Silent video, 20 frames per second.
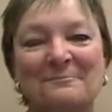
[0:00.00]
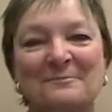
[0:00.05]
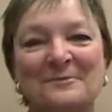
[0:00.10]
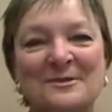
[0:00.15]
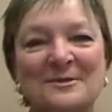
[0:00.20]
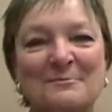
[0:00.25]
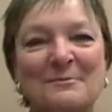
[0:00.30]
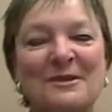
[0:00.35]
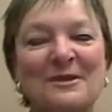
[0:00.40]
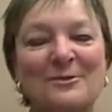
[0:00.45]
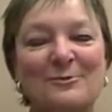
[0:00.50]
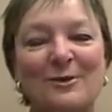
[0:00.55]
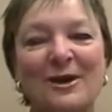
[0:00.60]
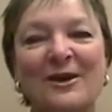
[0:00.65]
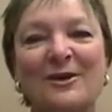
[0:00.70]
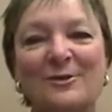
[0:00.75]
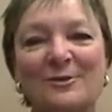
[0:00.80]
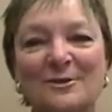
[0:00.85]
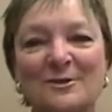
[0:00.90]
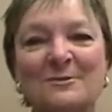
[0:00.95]
speed
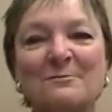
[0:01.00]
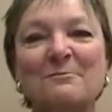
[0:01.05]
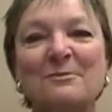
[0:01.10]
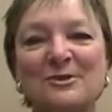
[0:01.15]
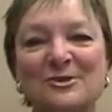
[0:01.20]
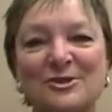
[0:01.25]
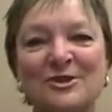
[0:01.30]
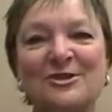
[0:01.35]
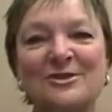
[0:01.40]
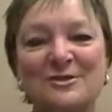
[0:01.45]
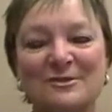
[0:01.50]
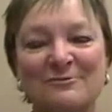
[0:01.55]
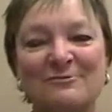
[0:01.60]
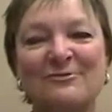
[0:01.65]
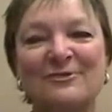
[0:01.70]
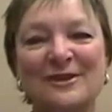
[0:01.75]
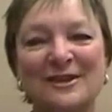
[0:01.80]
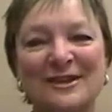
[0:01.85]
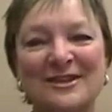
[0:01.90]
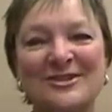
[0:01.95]
records, but just to
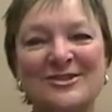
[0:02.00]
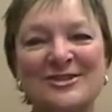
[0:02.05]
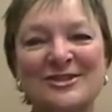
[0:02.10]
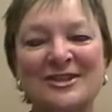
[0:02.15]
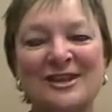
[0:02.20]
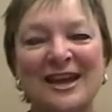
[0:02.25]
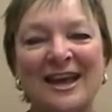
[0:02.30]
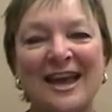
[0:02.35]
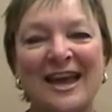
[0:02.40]
finish.